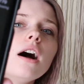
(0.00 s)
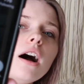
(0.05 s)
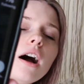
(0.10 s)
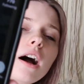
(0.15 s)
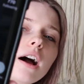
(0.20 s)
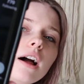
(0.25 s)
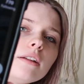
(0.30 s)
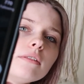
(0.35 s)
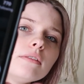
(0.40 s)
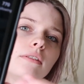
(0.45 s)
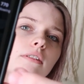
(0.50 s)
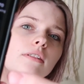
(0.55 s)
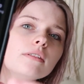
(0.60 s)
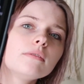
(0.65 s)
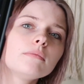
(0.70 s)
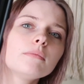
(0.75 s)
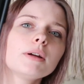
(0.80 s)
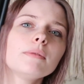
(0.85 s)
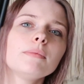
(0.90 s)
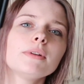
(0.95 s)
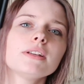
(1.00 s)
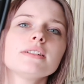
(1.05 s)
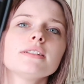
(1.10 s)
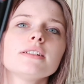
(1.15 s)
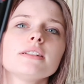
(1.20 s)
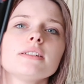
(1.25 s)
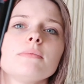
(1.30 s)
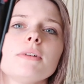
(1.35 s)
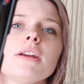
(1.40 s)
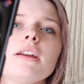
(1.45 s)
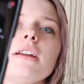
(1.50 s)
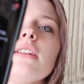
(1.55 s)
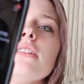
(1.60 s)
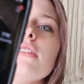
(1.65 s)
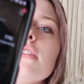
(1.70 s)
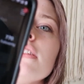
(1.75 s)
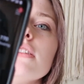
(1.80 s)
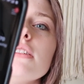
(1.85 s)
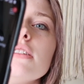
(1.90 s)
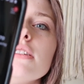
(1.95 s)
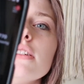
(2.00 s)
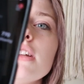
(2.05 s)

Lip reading: on my business page. Let's